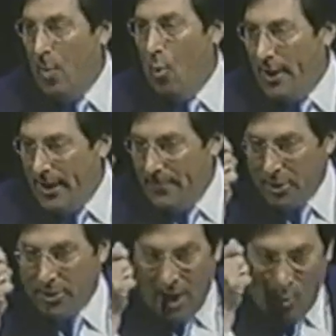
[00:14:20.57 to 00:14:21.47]
I wanted
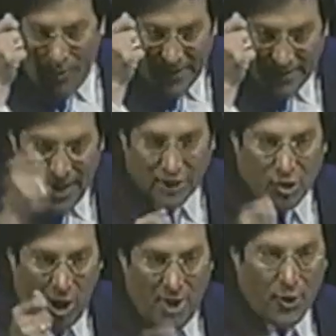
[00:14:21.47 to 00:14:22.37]
him to, I want that
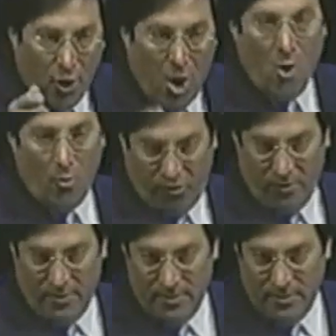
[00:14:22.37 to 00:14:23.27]
doctor under
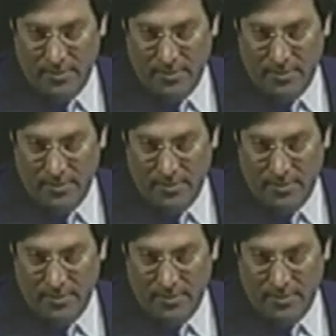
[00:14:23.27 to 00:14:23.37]
oath